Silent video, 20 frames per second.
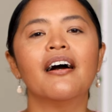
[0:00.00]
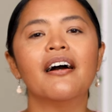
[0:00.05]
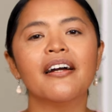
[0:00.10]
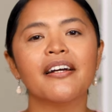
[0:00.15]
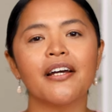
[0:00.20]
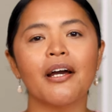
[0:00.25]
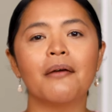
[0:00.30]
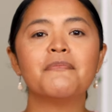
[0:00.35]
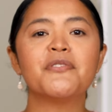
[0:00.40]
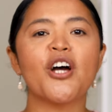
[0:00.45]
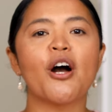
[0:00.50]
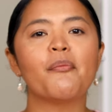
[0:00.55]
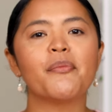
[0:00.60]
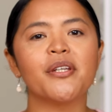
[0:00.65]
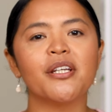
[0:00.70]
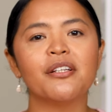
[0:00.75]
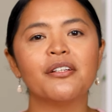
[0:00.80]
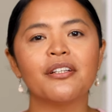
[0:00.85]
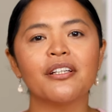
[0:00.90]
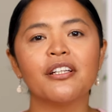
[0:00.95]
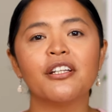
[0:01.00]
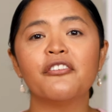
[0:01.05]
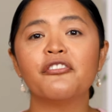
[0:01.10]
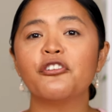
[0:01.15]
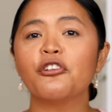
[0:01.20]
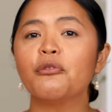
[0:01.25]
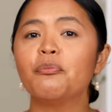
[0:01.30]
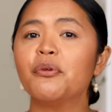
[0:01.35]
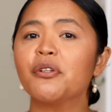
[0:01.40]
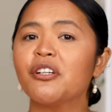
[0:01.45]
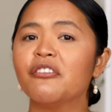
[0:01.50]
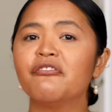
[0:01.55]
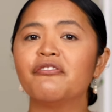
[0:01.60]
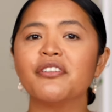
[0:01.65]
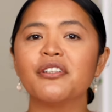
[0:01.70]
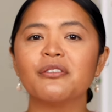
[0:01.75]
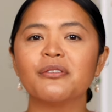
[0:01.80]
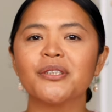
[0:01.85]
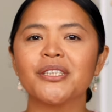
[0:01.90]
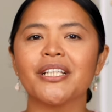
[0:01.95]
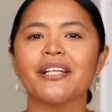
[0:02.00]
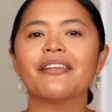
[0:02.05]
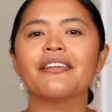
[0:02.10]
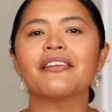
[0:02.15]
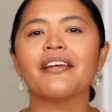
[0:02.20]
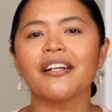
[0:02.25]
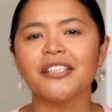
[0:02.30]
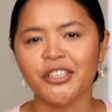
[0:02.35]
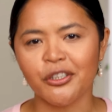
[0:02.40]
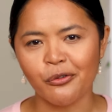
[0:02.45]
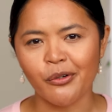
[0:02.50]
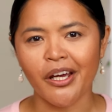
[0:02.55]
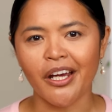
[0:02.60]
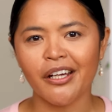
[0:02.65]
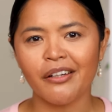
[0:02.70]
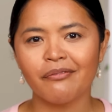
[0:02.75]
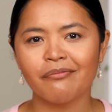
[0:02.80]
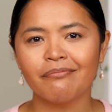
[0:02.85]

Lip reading: Hi, I'm Dominique, and if you're a bit confused, that's okay.